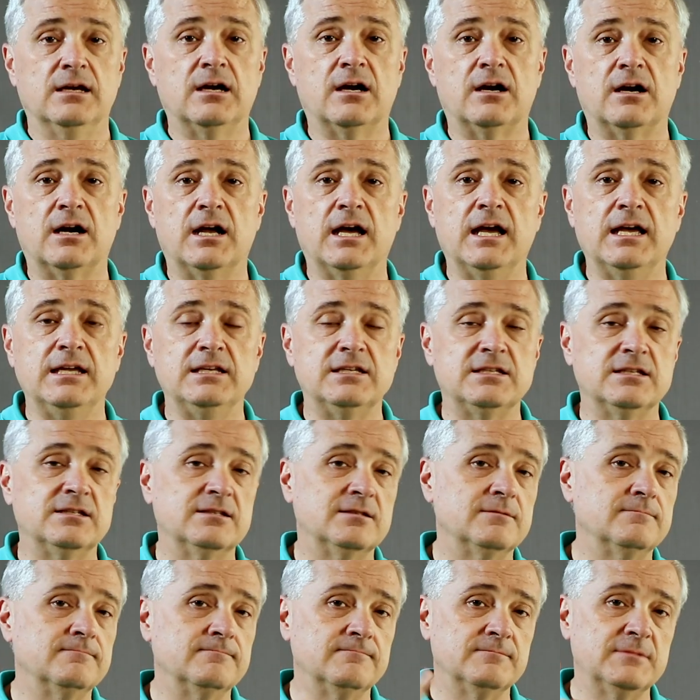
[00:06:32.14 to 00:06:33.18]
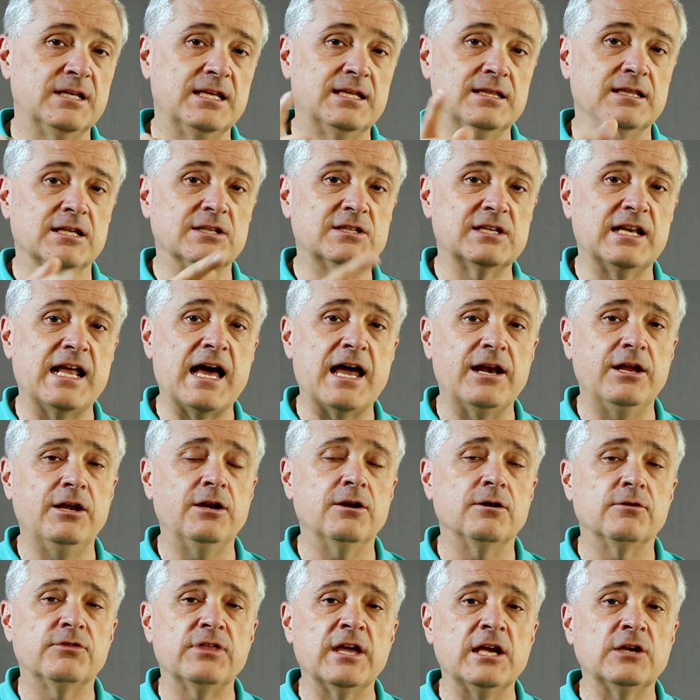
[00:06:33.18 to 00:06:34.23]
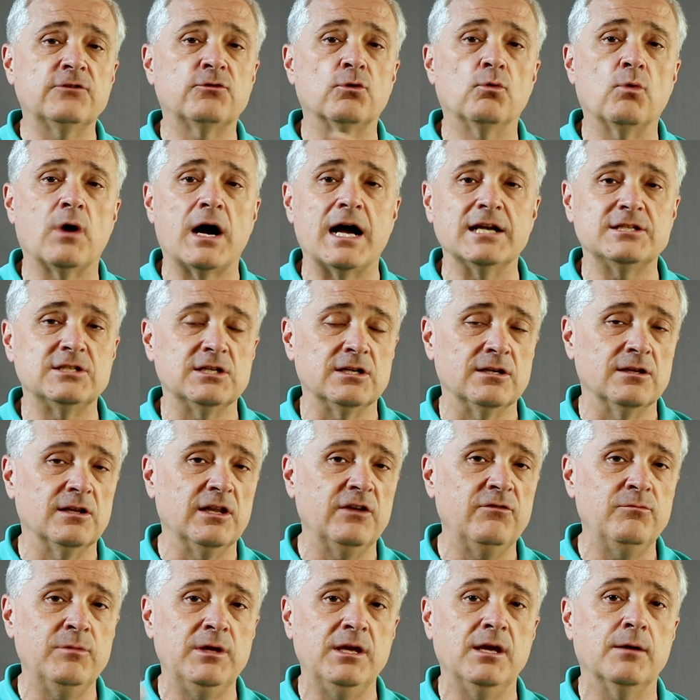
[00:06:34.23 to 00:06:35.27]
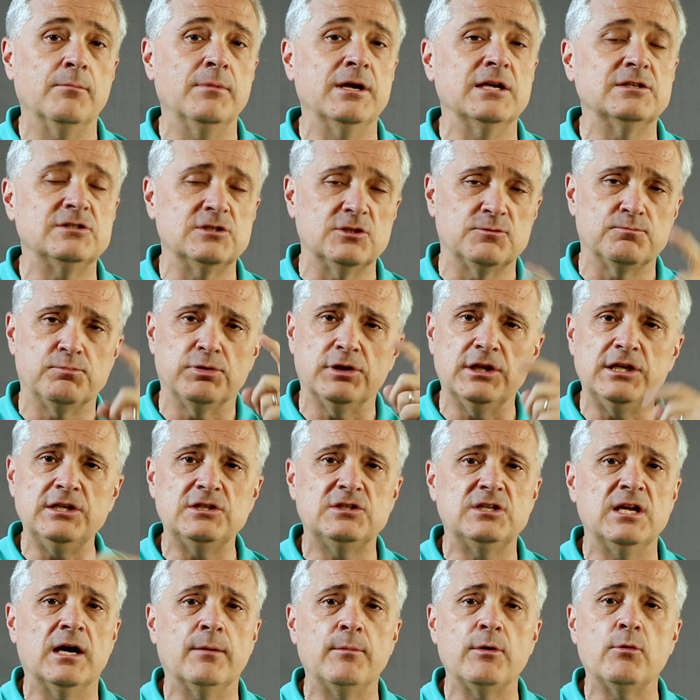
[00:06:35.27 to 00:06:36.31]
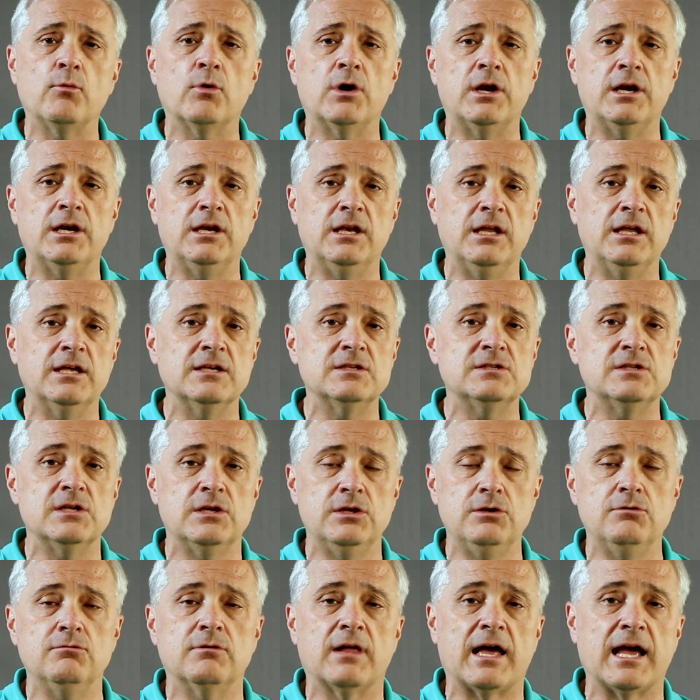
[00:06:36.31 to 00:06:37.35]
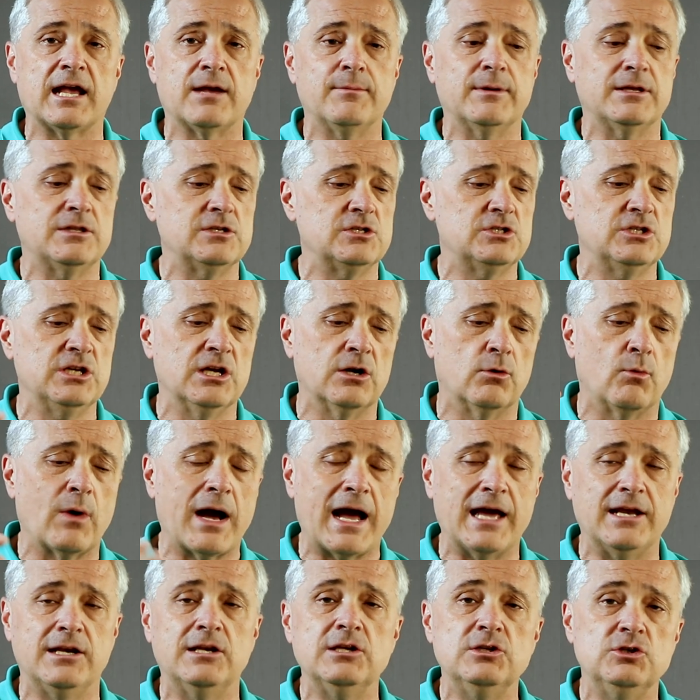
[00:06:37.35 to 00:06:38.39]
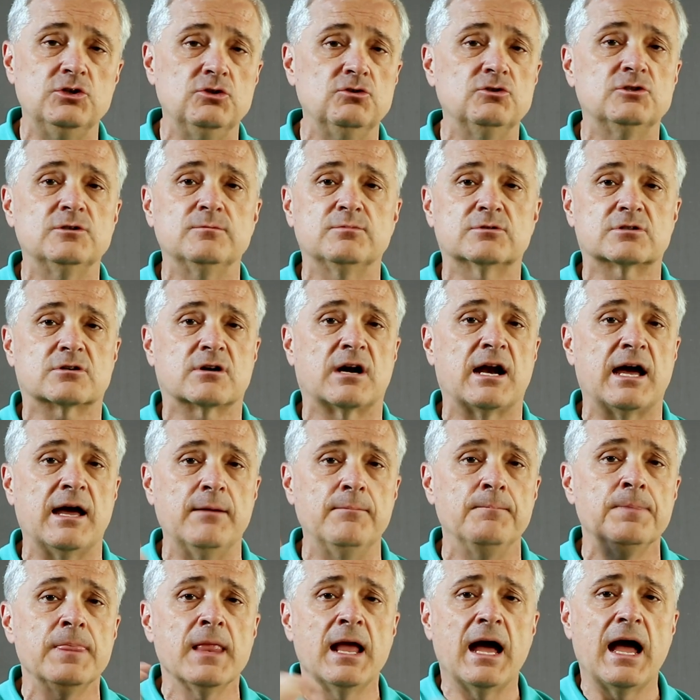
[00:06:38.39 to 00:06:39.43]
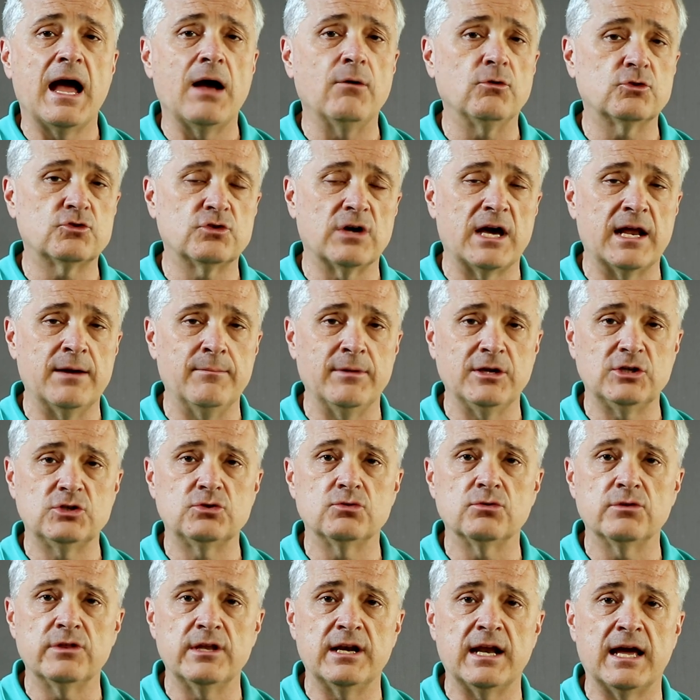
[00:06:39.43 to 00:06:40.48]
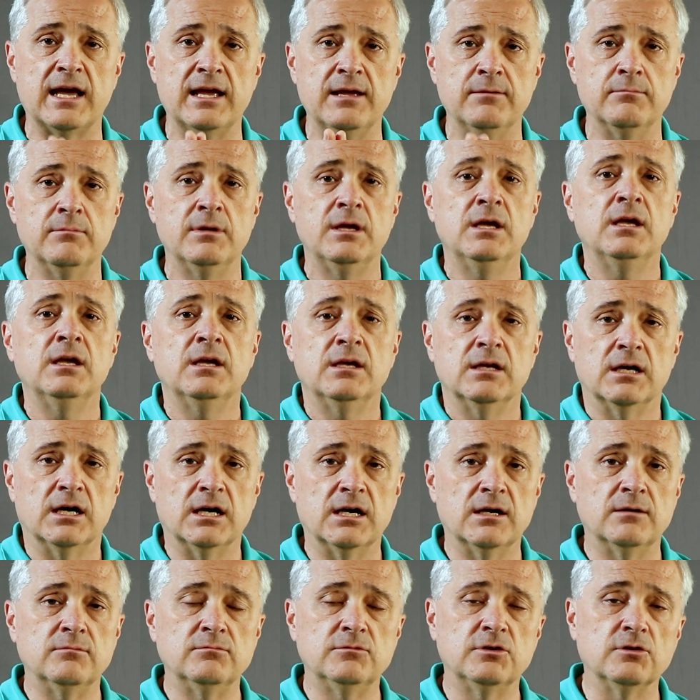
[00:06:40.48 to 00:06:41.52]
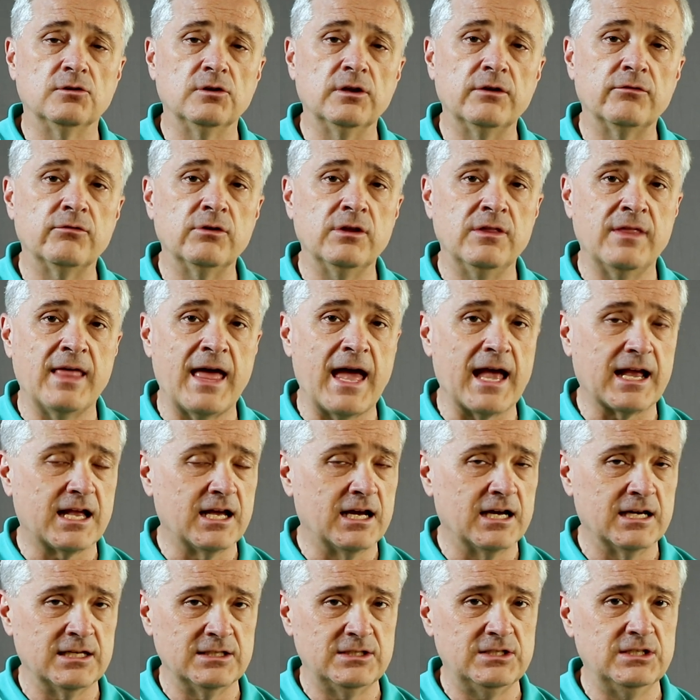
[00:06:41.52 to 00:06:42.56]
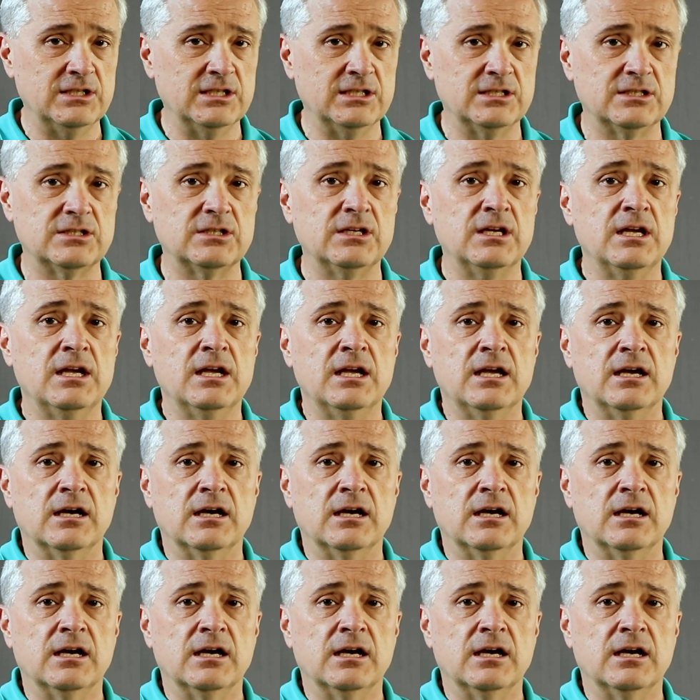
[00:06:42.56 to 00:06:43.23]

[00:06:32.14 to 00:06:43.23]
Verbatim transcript: All right, Let's get out of here. Thanks for watching. Leave me a message. Please tell me what it is that you like about this channel. Why did you subscribe? I will try to make sure that I am um, delivering that content.